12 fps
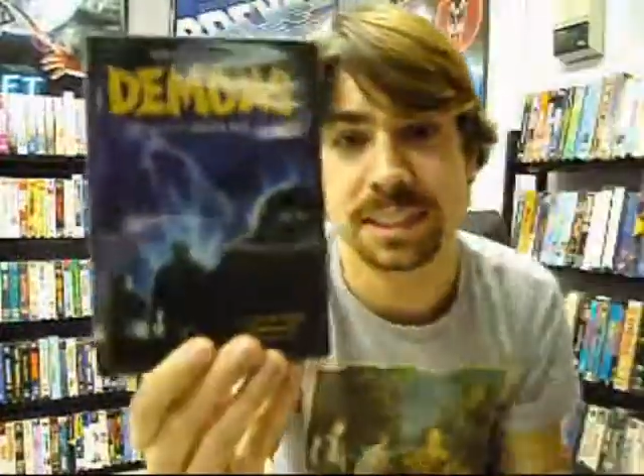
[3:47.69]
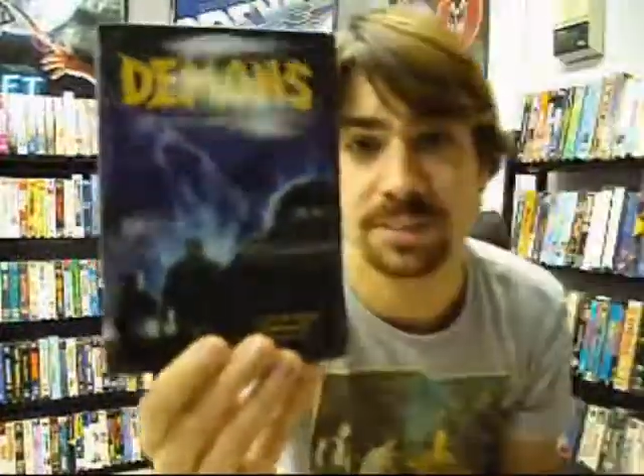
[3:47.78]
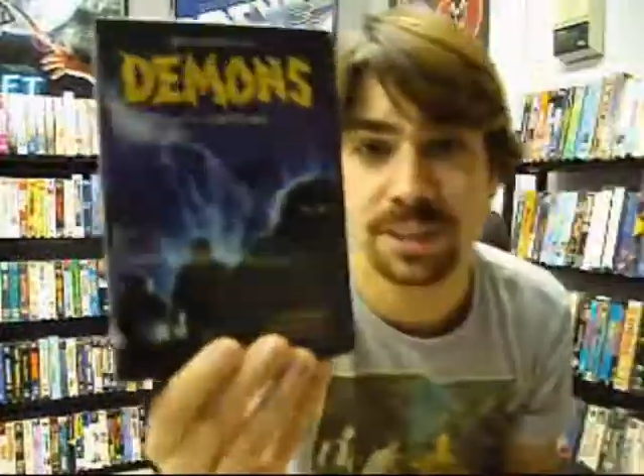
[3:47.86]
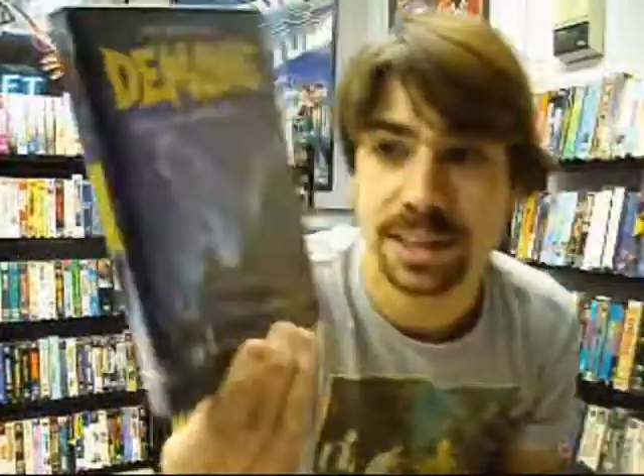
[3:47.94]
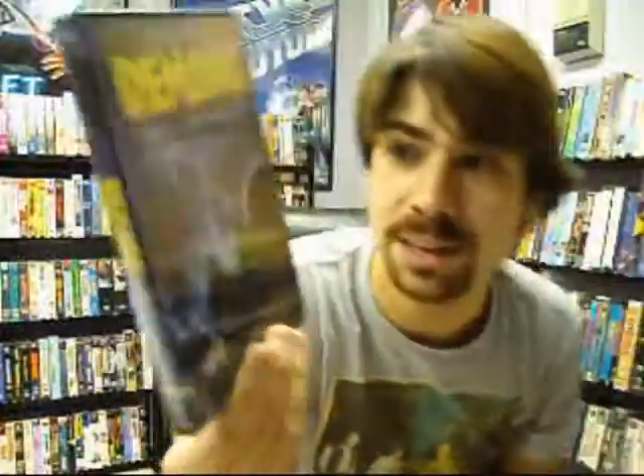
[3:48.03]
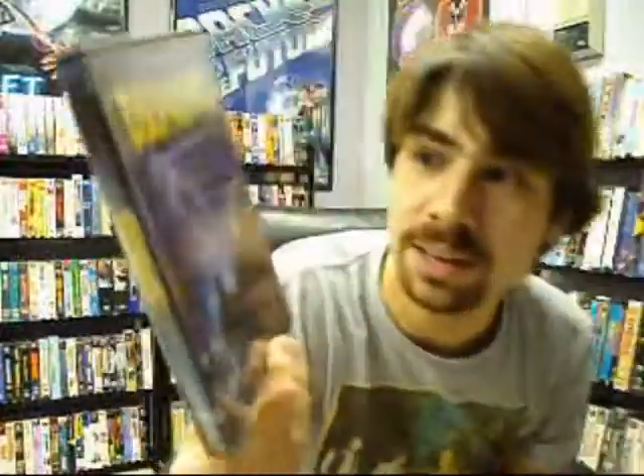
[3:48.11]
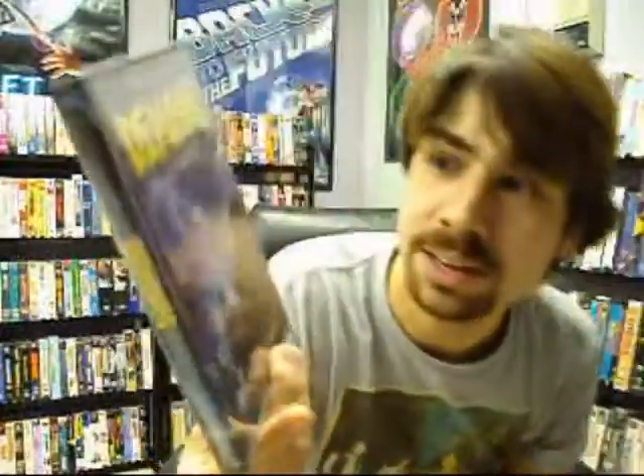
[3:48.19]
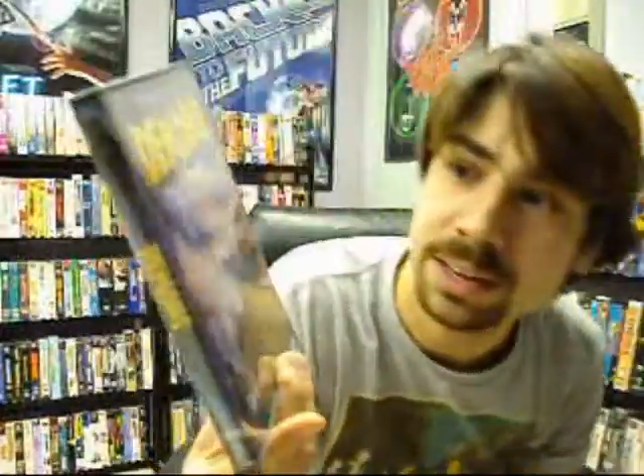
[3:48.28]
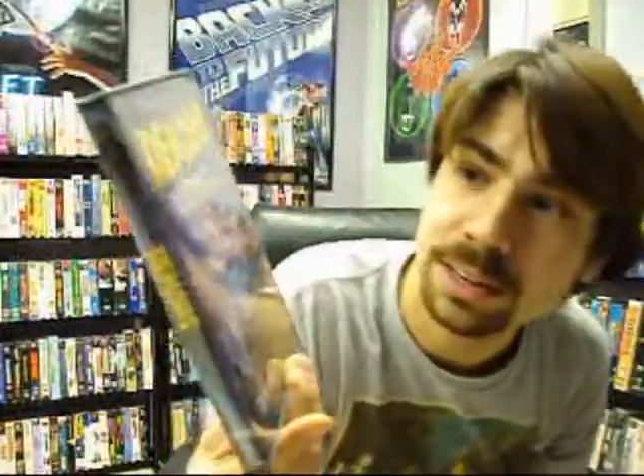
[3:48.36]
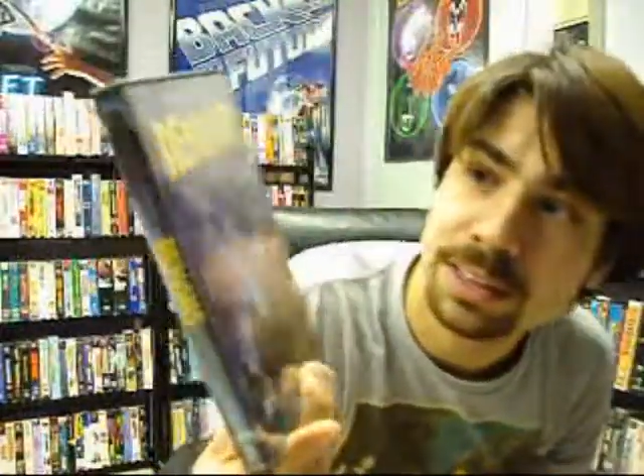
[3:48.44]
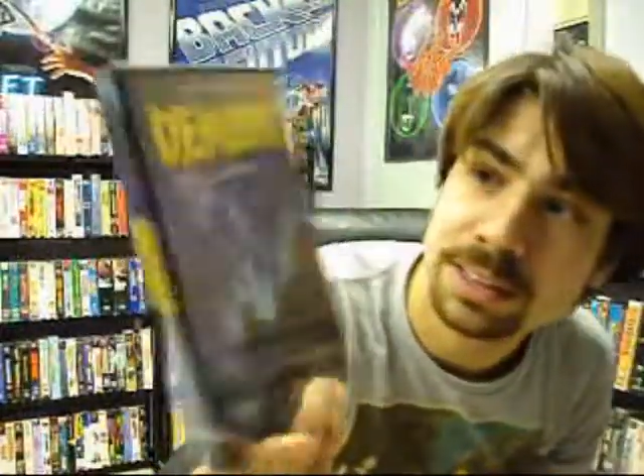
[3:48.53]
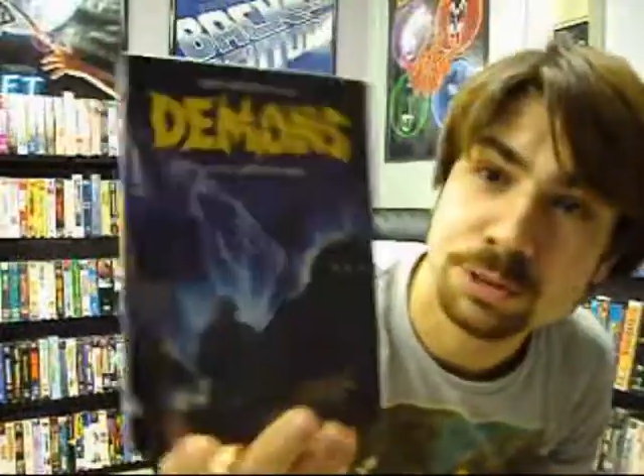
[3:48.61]
sleeve right there.
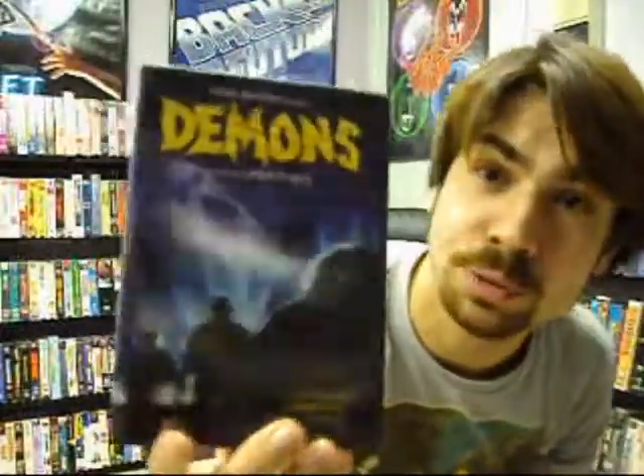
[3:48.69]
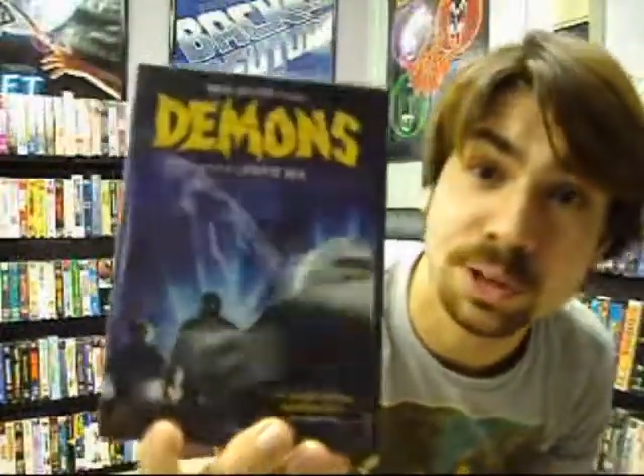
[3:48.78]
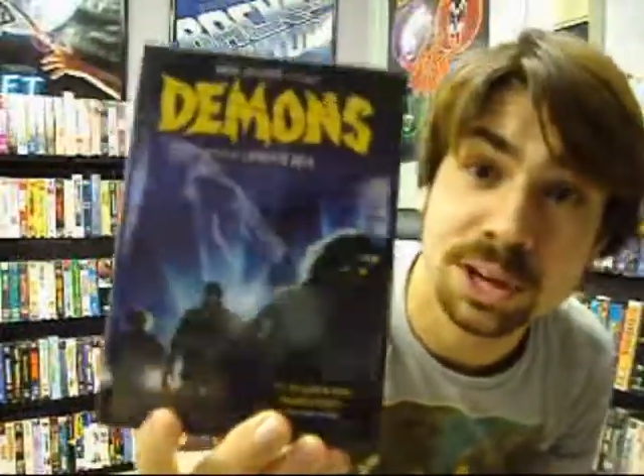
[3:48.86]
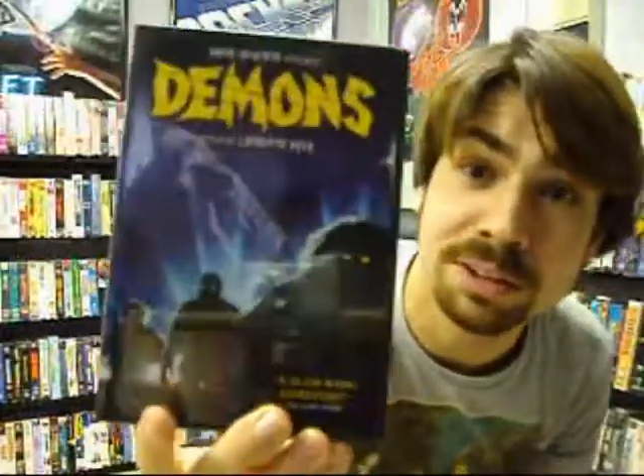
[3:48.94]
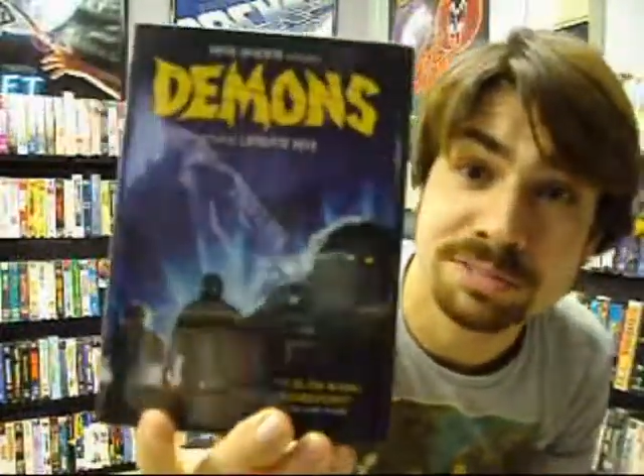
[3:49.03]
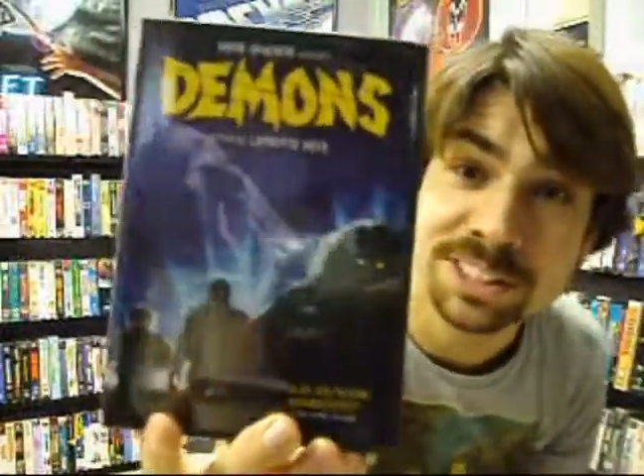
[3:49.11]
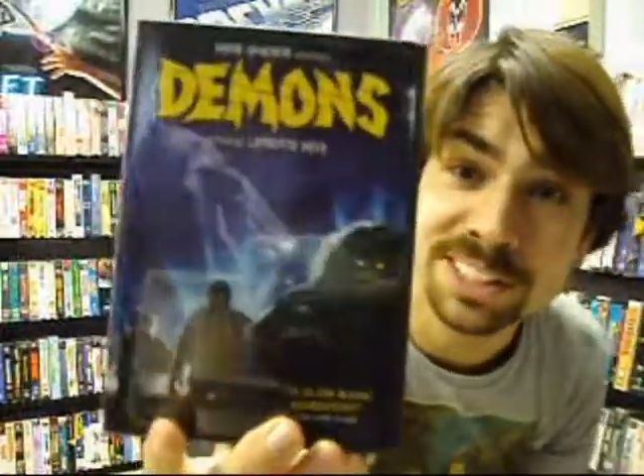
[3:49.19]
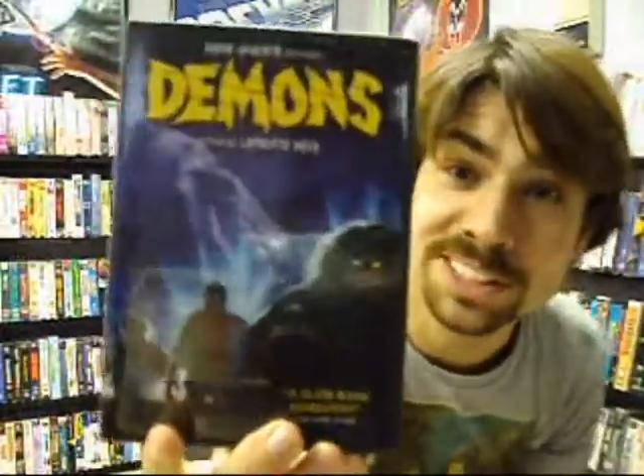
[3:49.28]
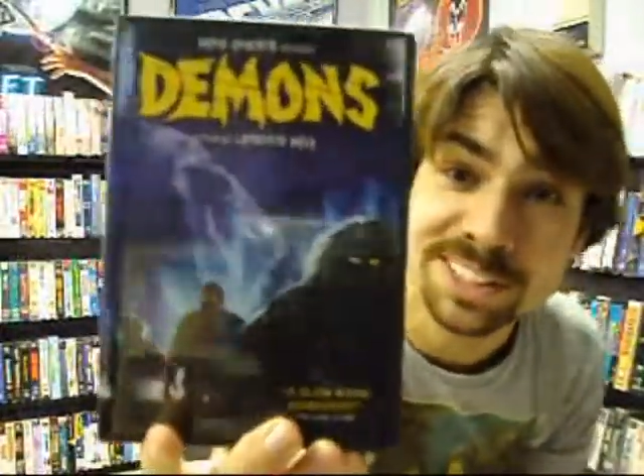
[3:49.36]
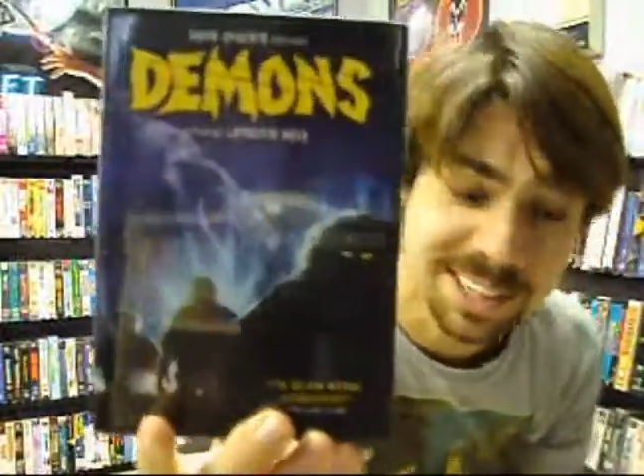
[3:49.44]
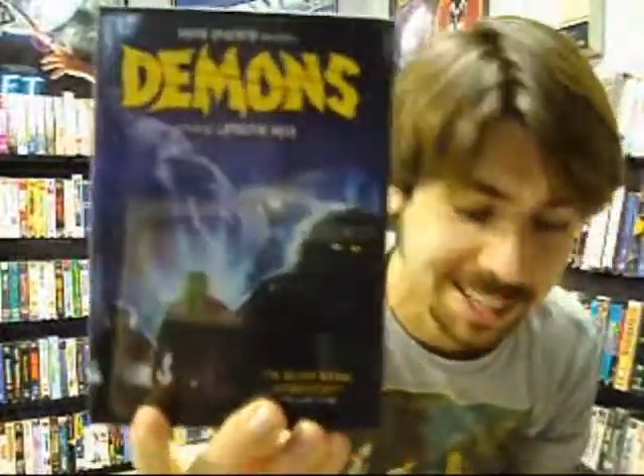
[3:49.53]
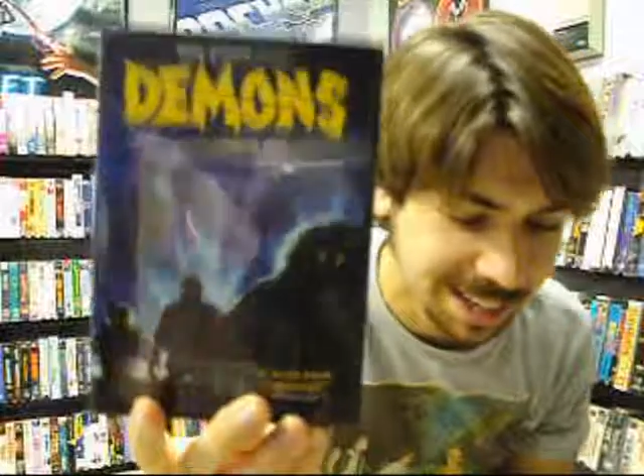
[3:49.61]
Cool cover
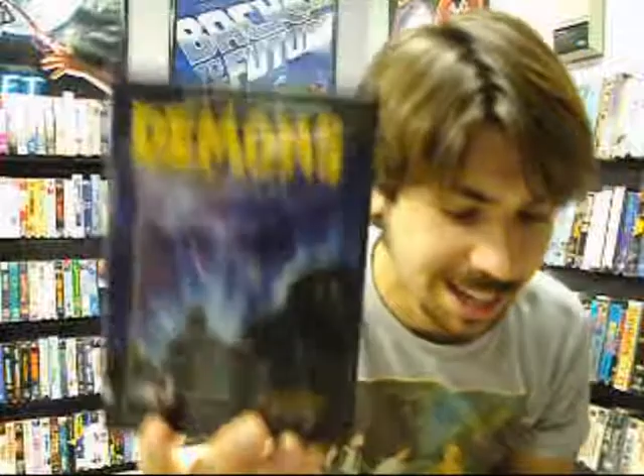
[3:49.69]
here.